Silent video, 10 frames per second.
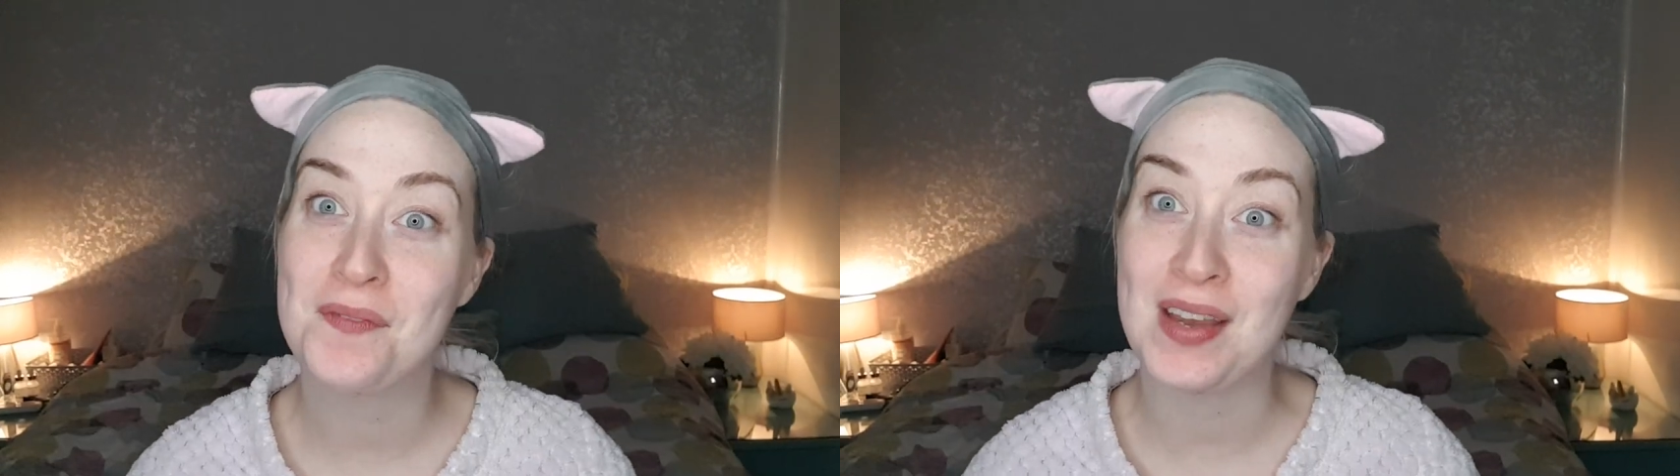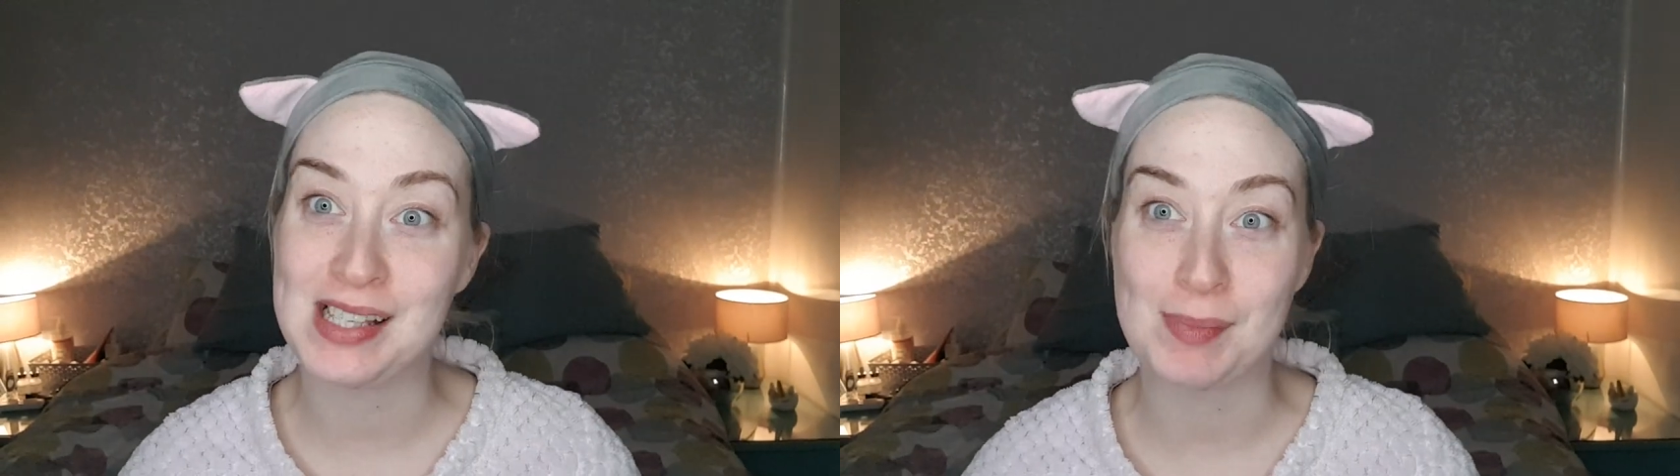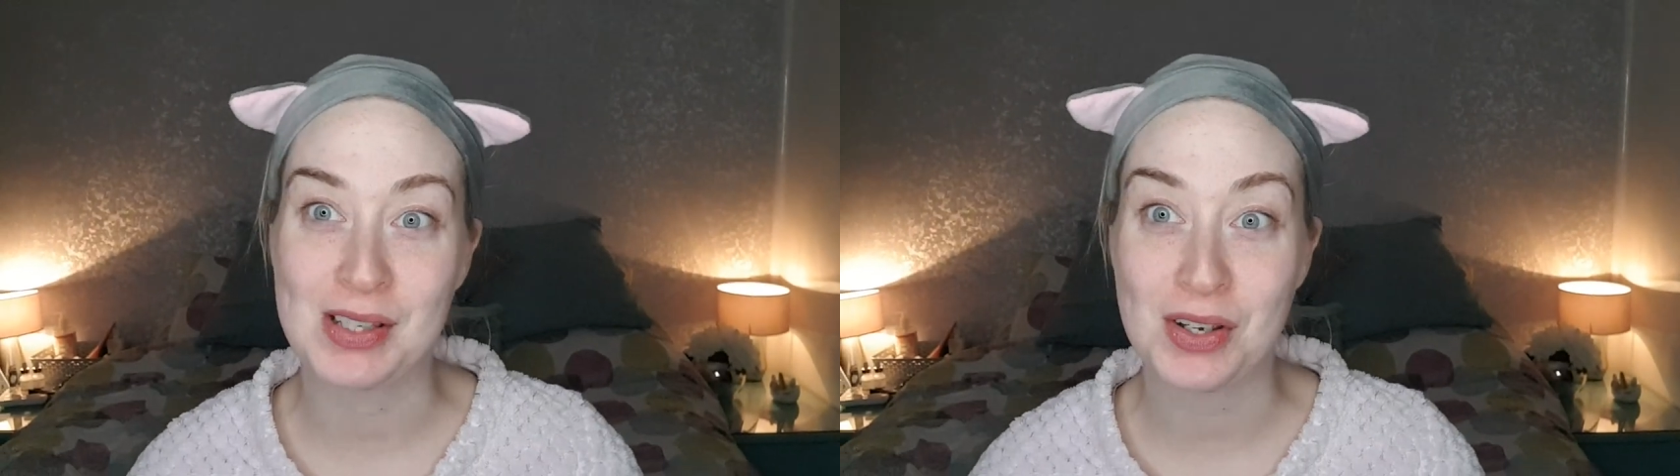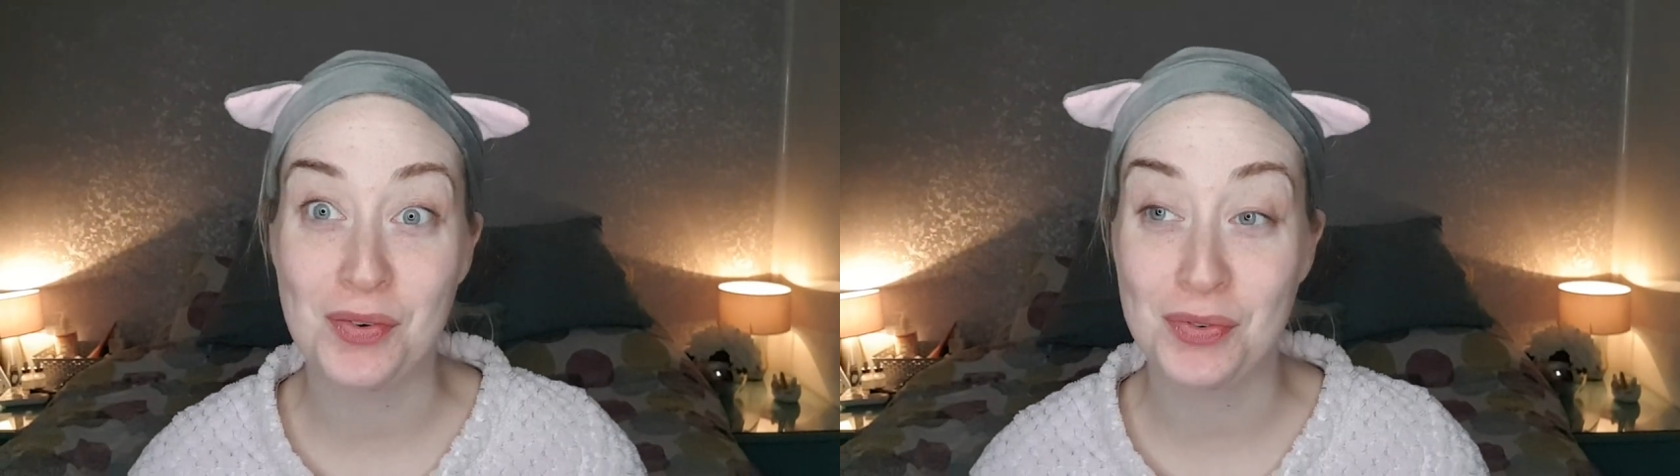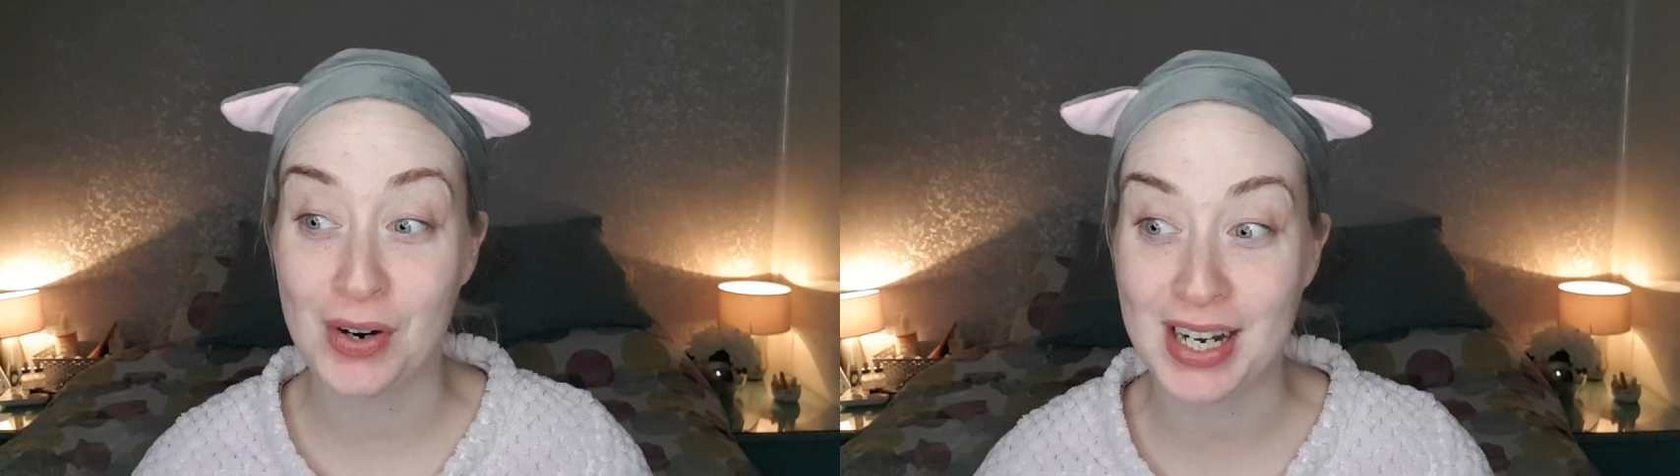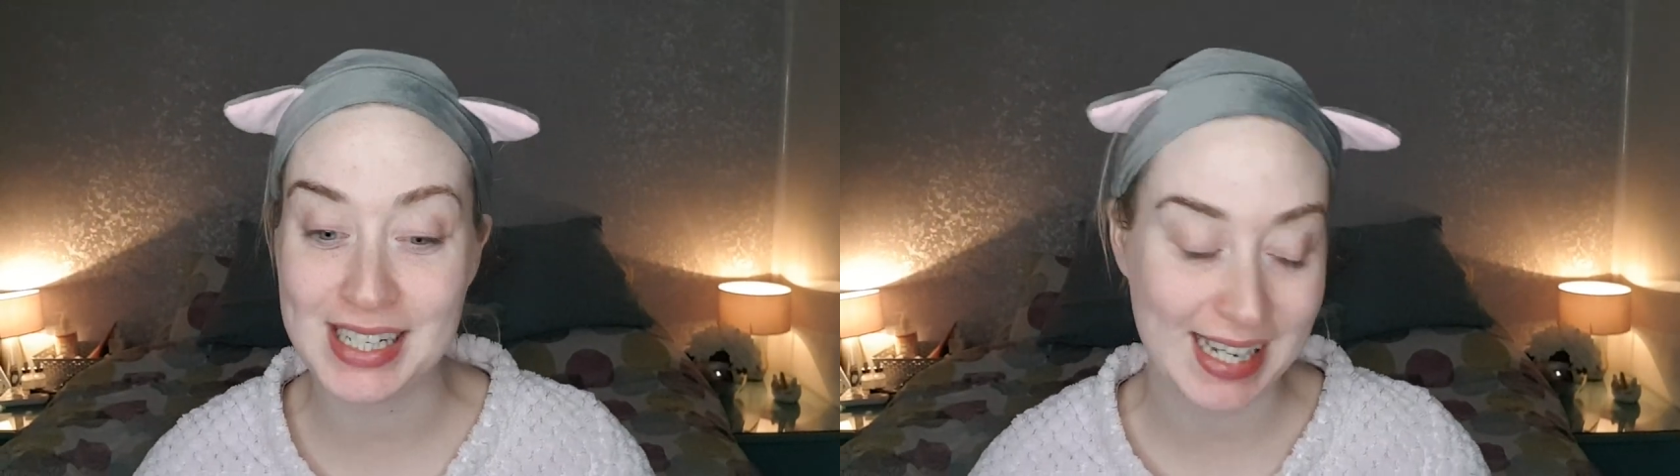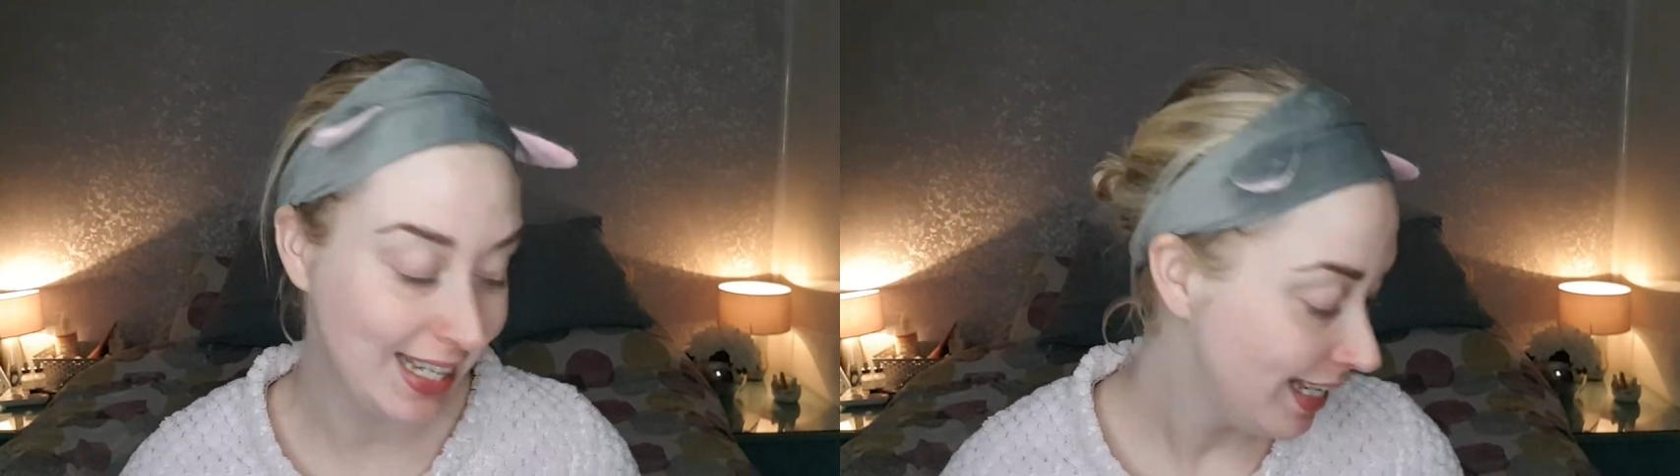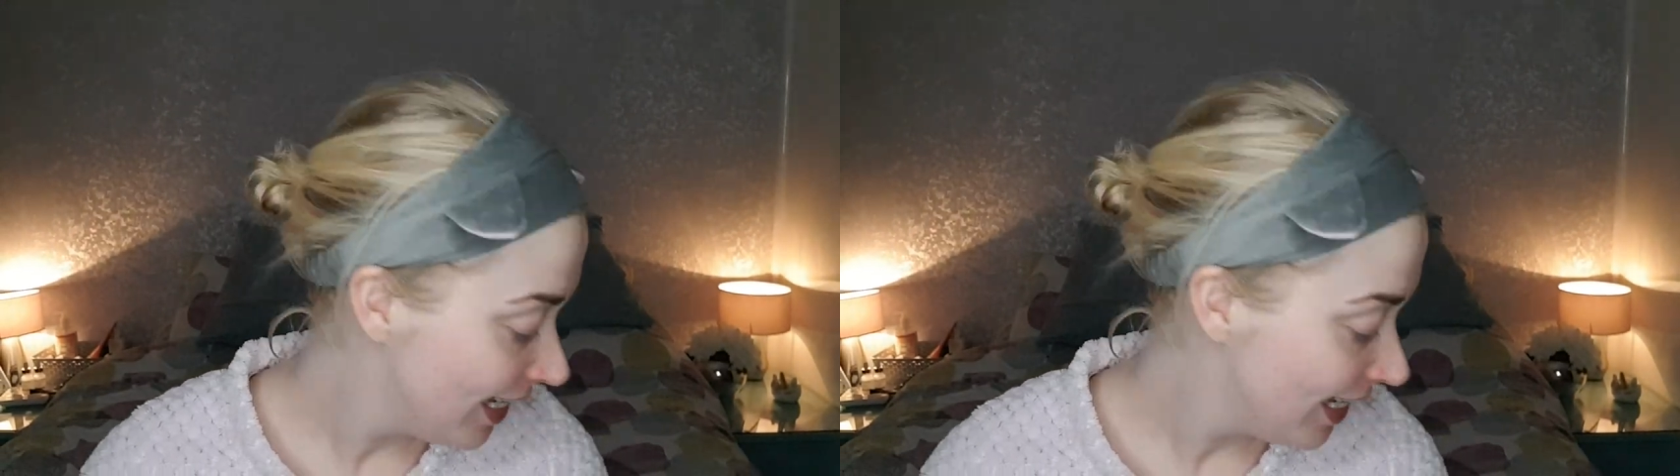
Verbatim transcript: Face Mask Friday.